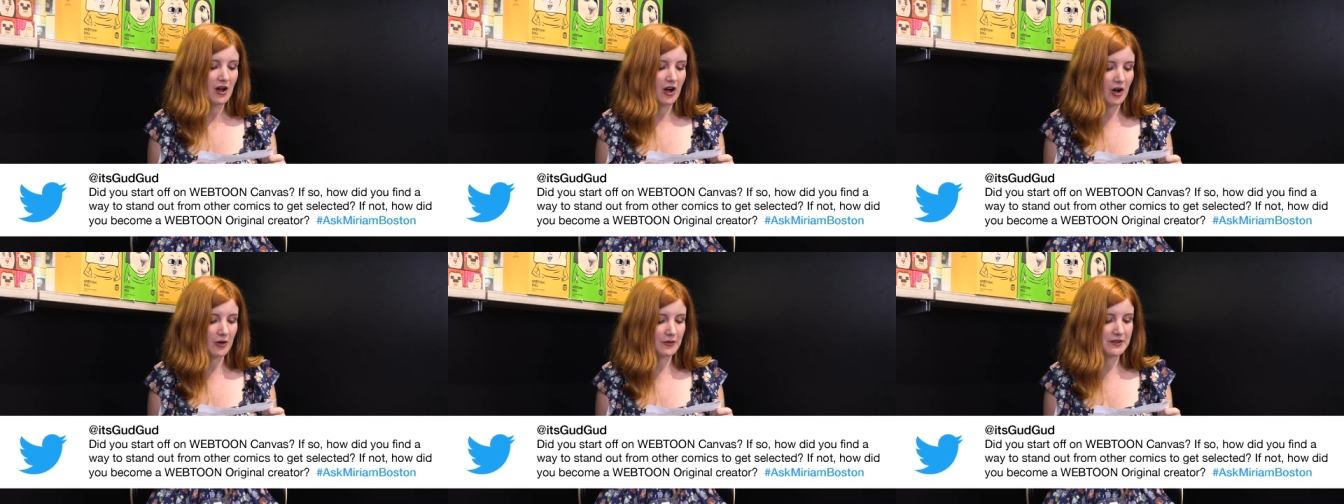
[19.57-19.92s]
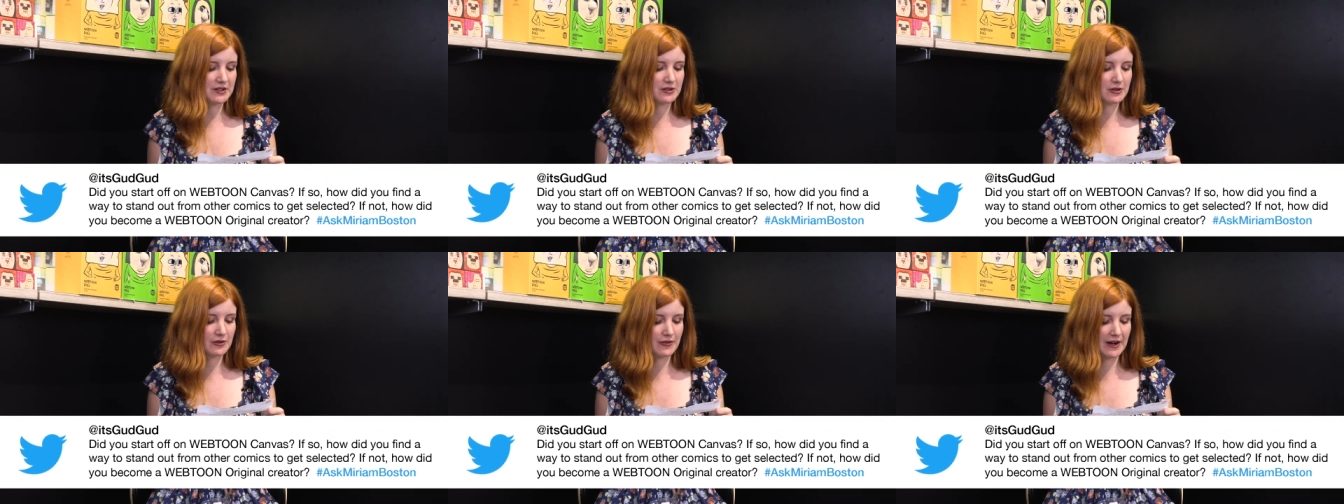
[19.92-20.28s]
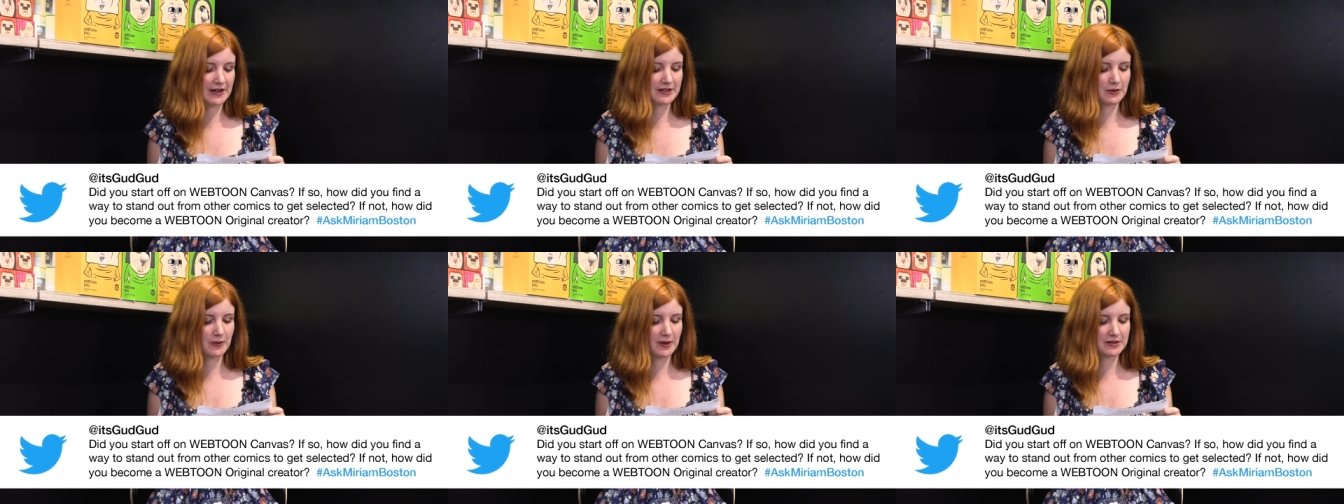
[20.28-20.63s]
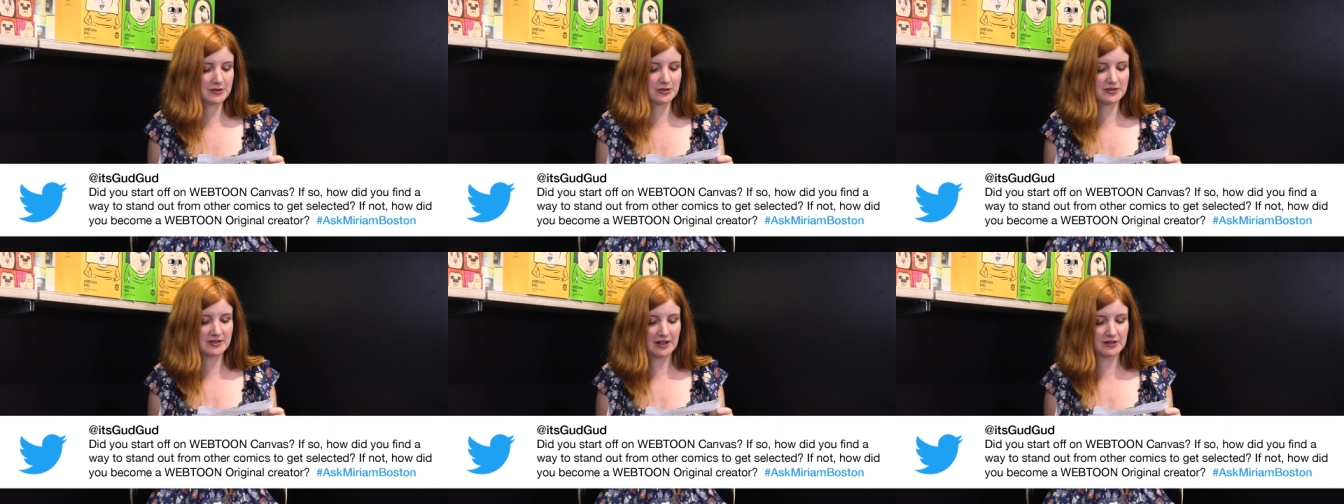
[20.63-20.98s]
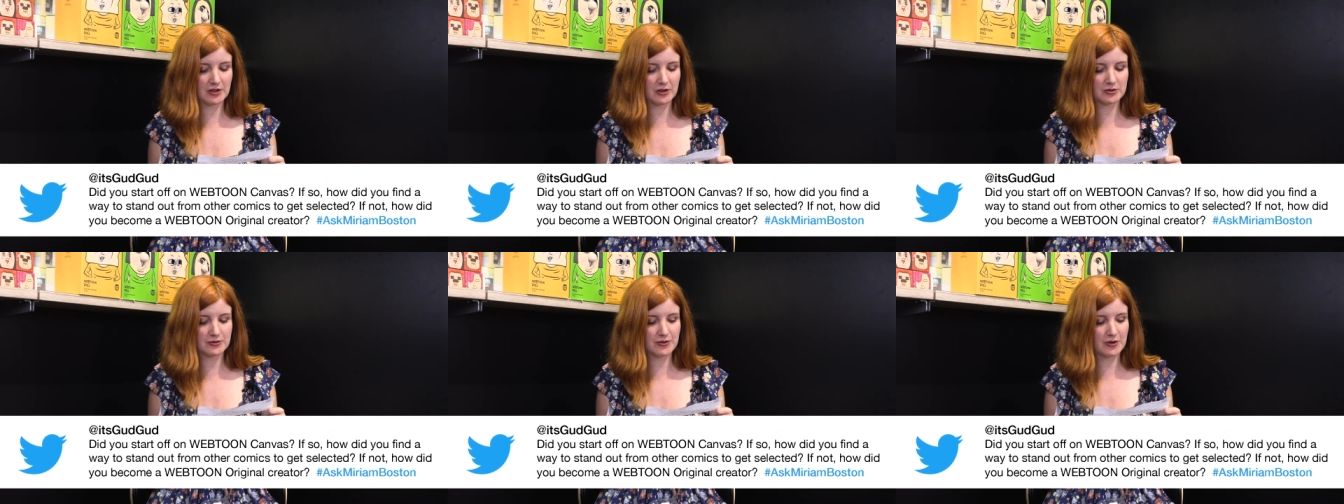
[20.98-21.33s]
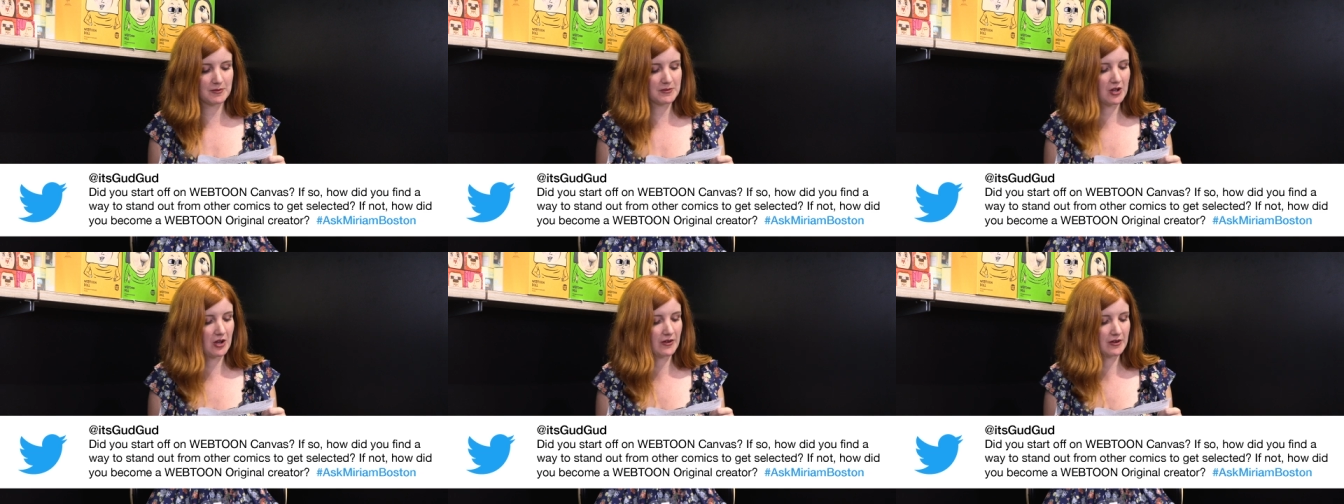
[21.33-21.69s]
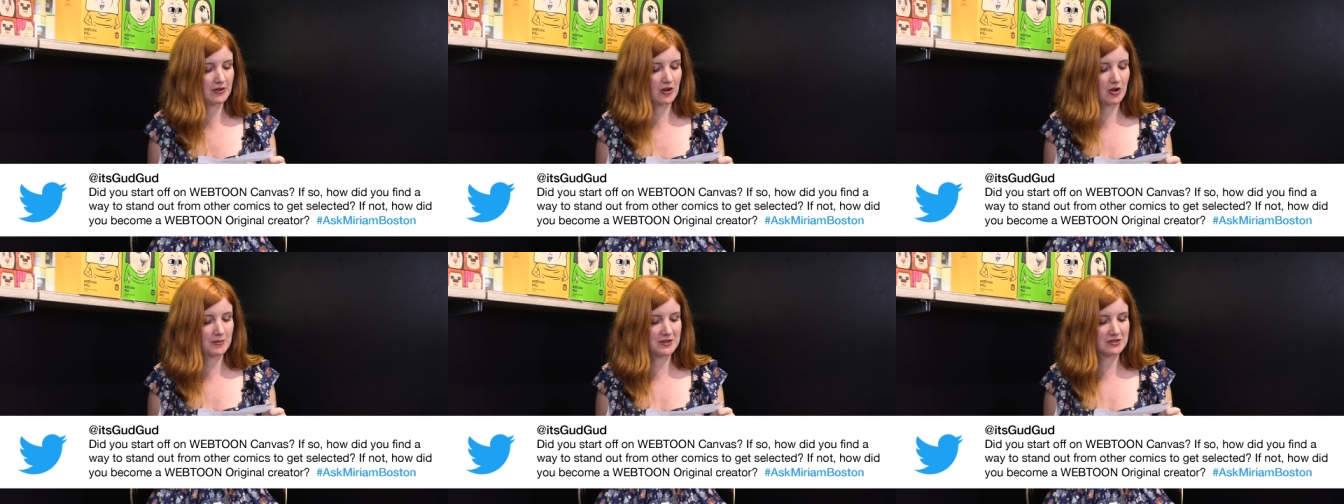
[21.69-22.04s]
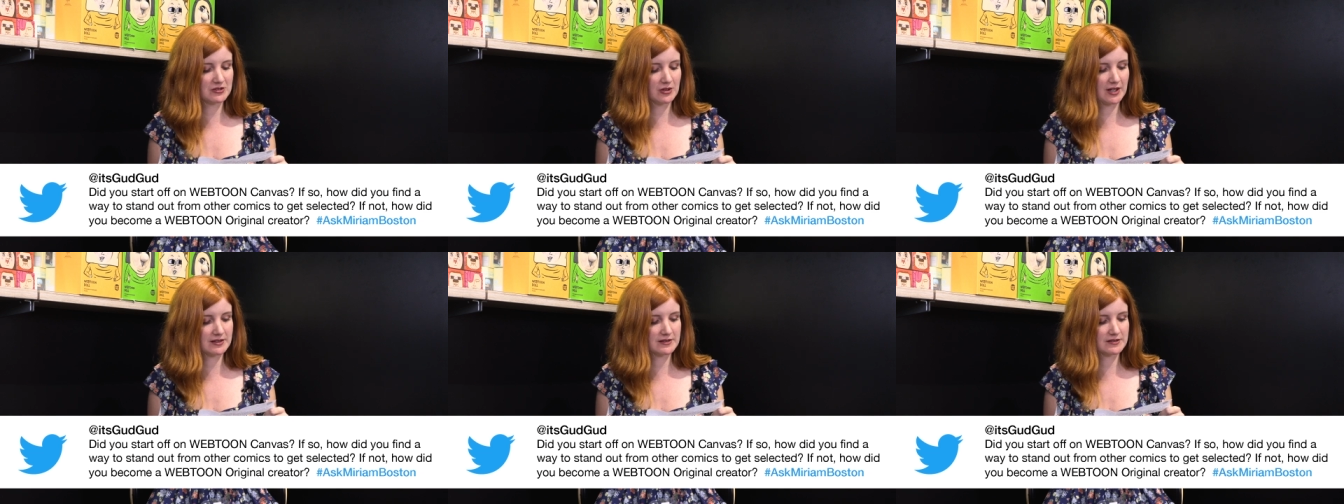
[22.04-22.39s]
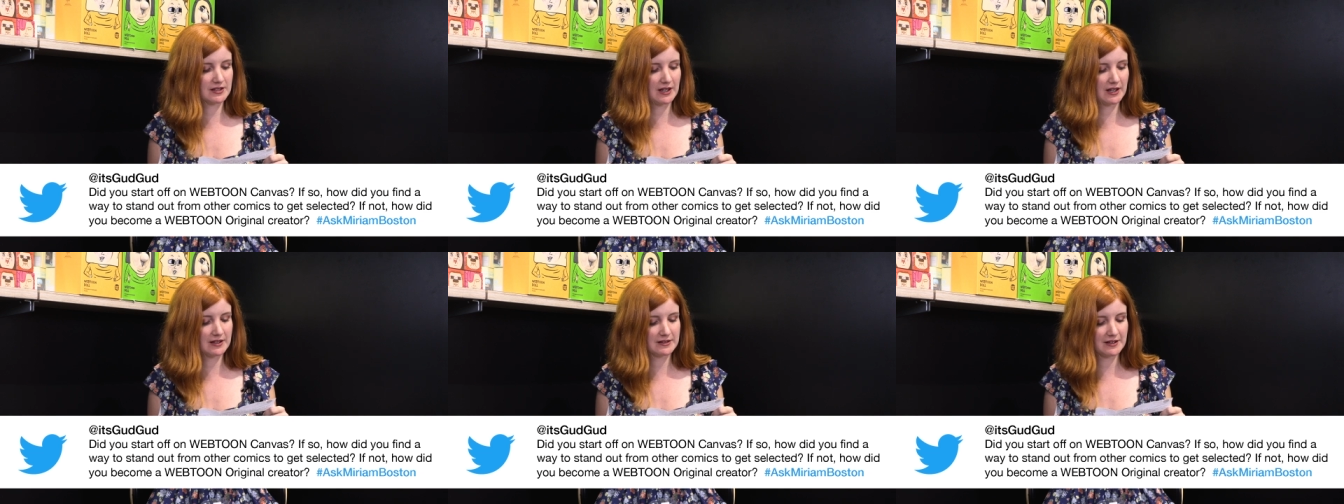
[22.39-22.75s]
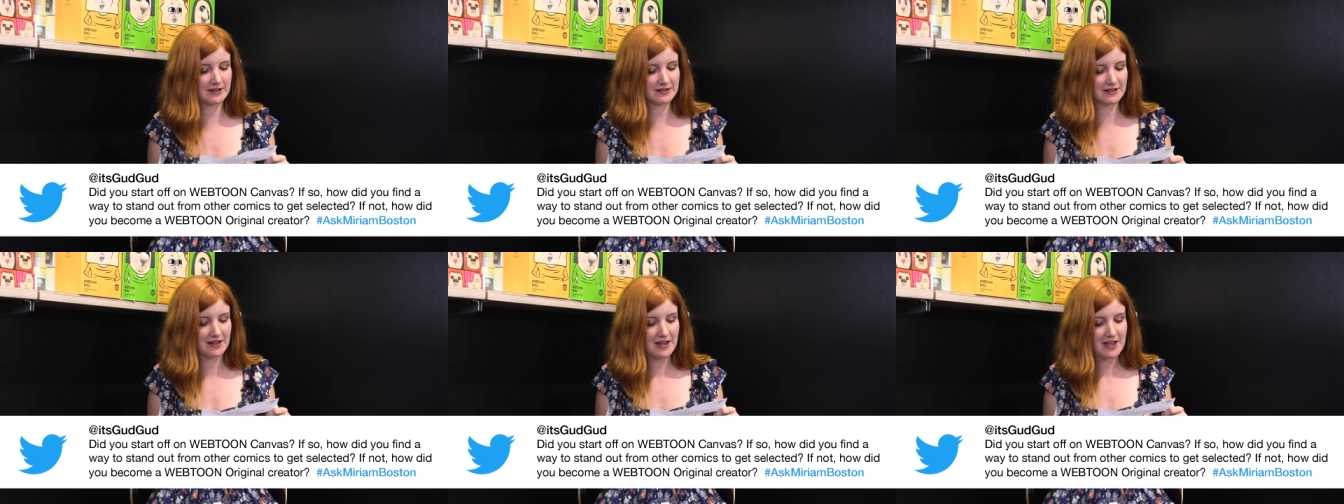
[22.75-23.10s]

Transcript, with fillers: how did you find a way to stand out from the other comics to get selected?